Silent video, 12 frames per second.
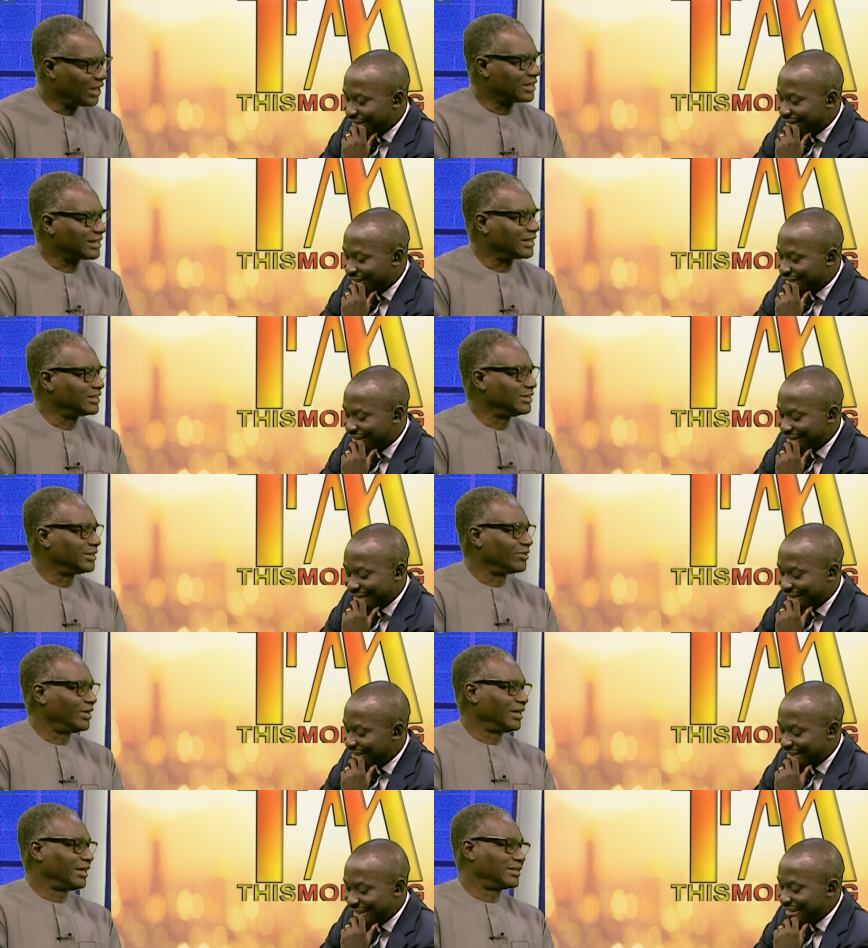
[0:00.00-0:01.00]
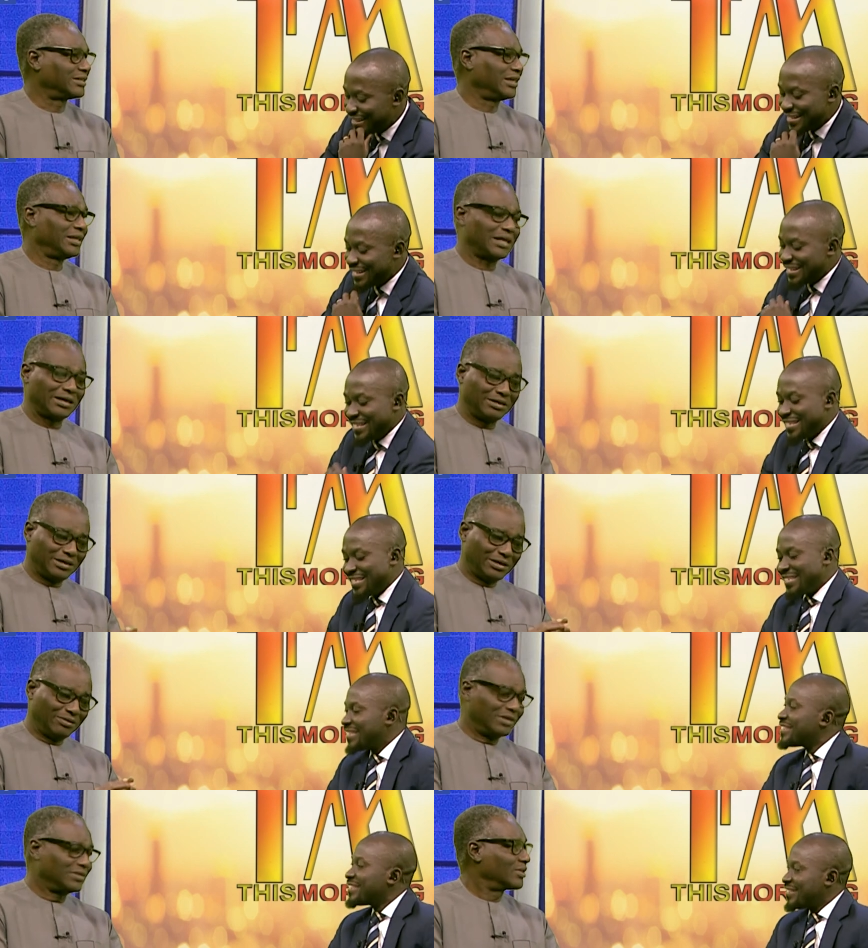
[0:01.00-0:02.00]
Speaker 1: his hat in the ring and saying that
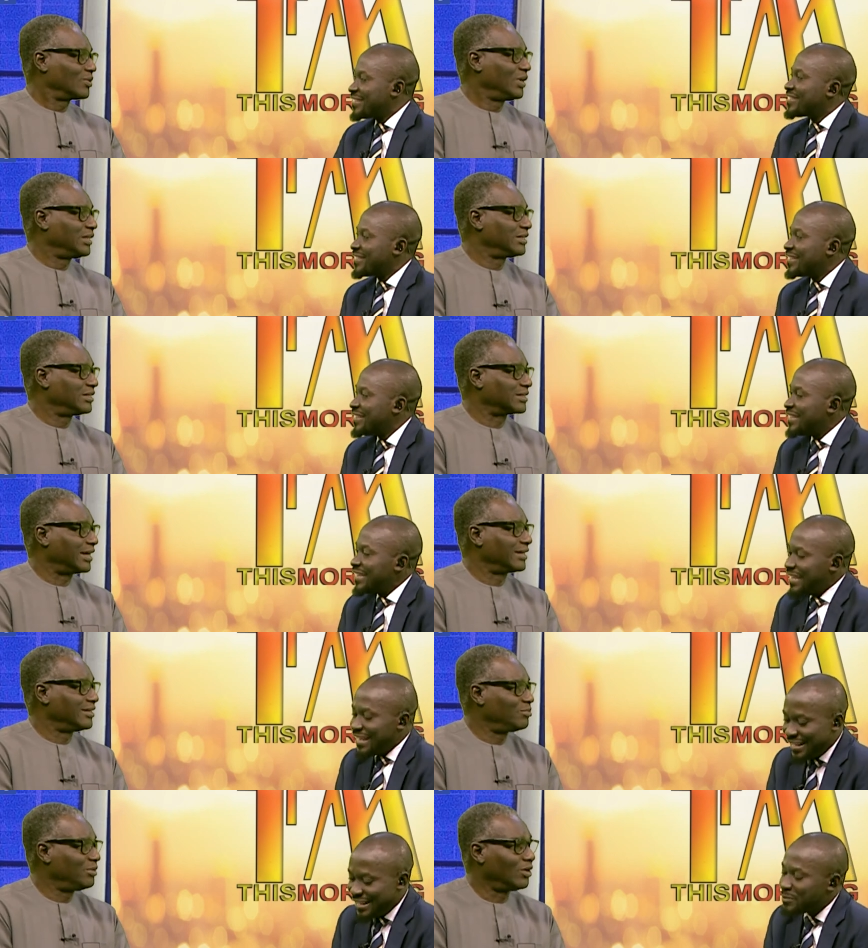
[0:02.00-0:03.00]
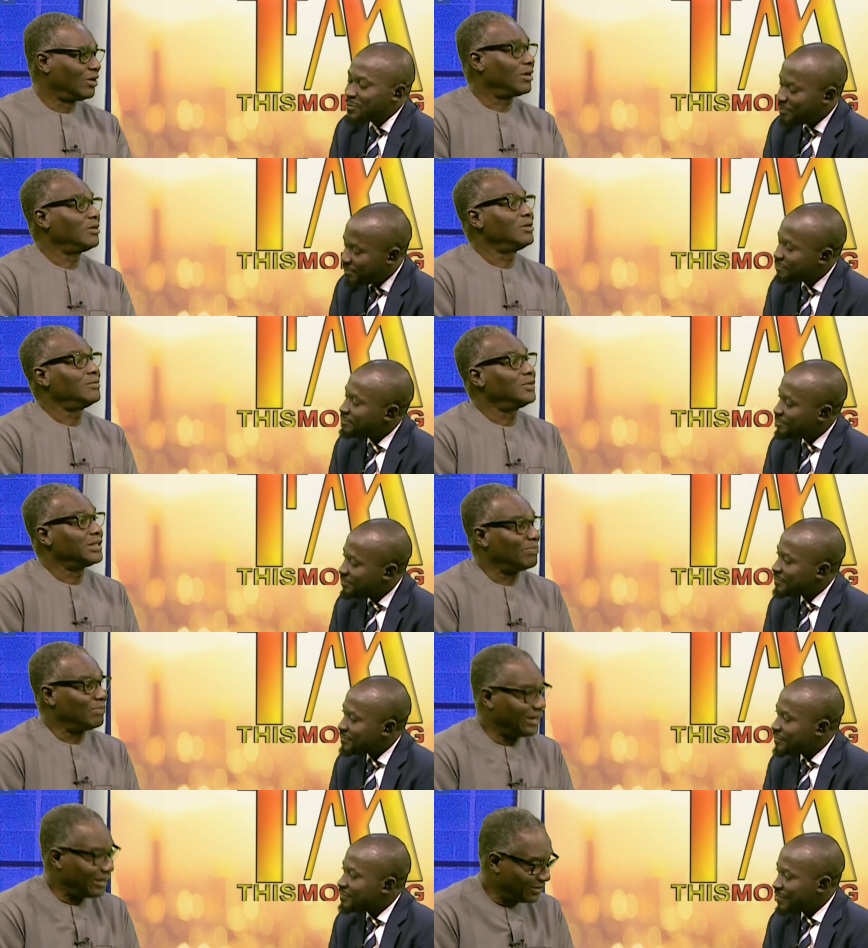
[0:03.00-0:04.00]
this is the way it is. And he's been all over the
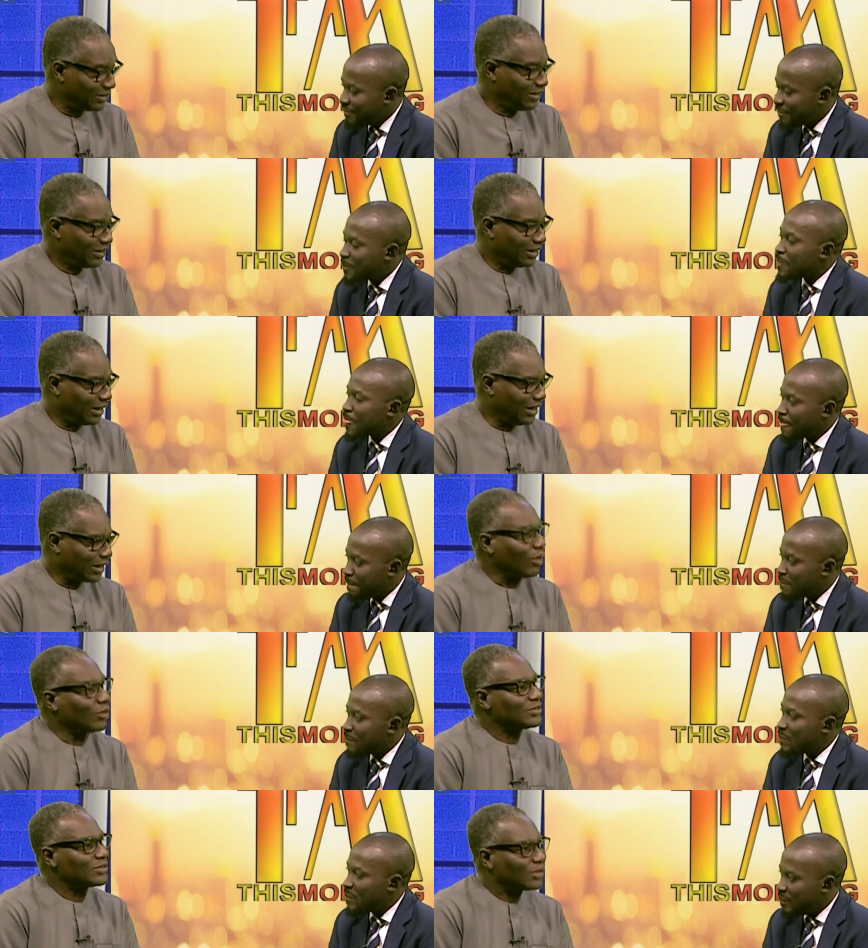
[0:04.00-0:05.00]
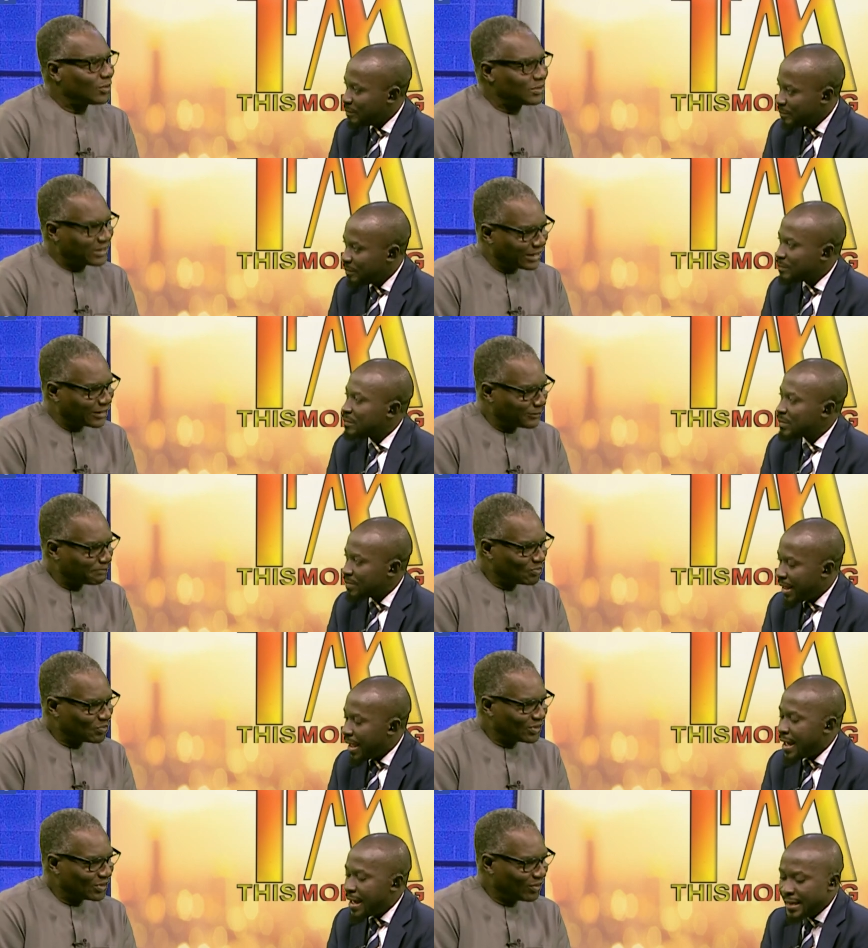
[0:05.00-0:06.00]
place uh, consulting.
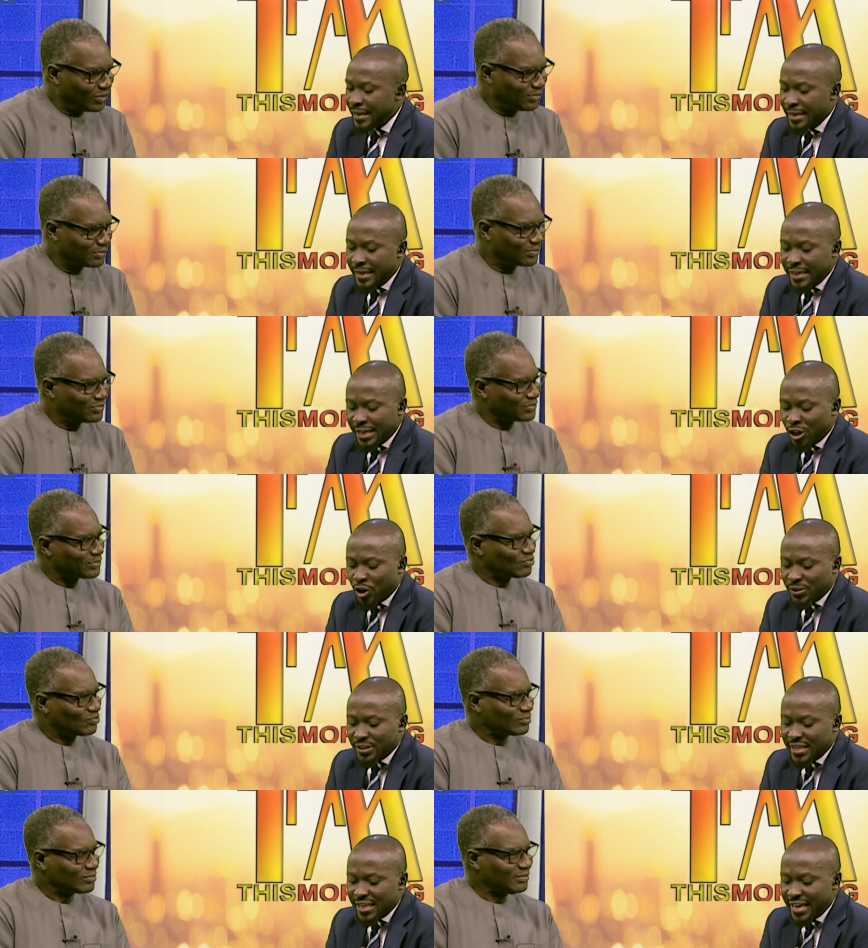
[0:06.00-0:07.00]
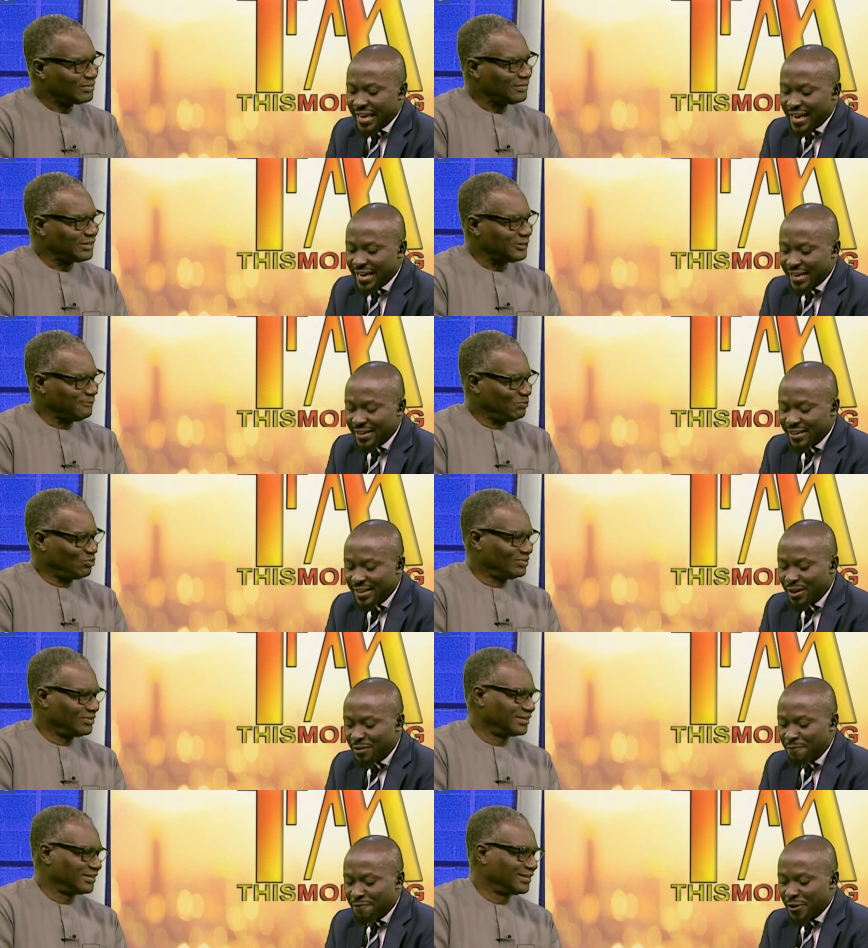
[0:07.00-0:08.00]
Yeah,
Speaker 2: you know? It got the year
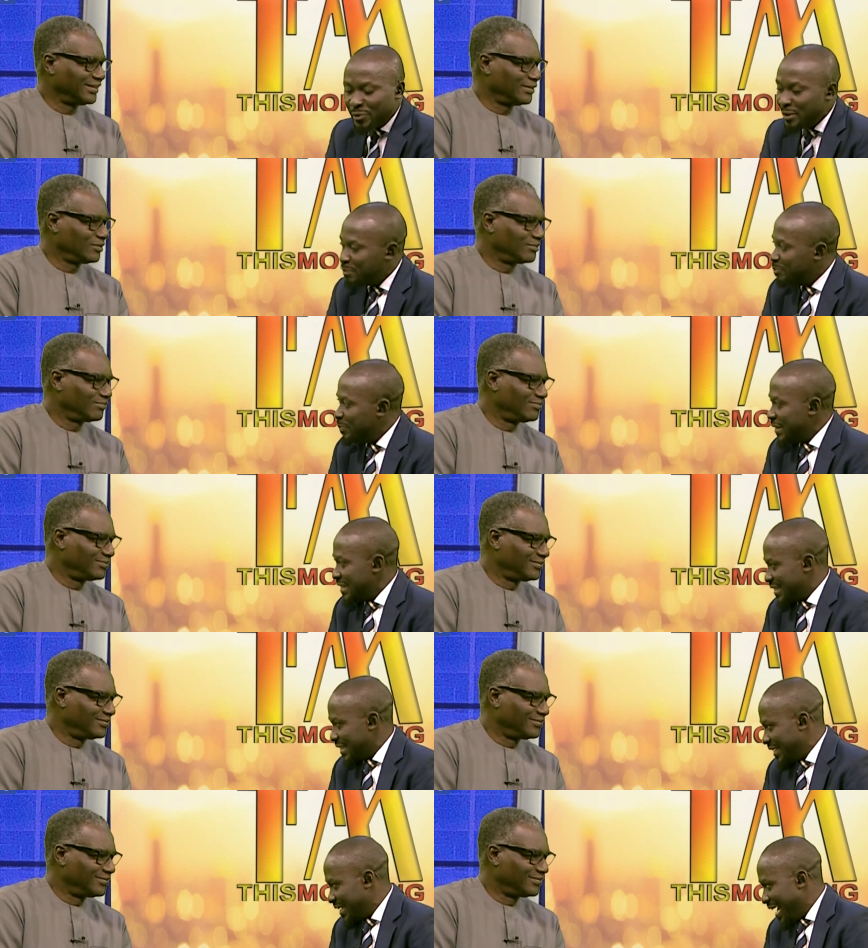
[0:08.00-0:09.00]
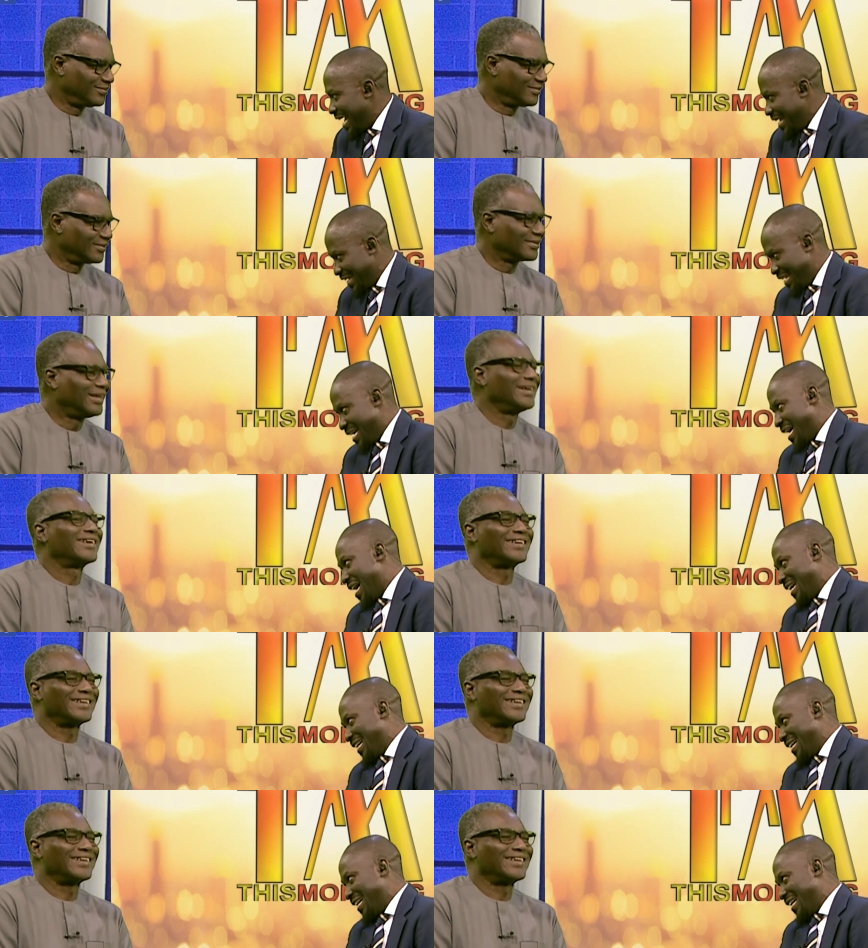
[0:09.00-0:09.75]
very busy earlier.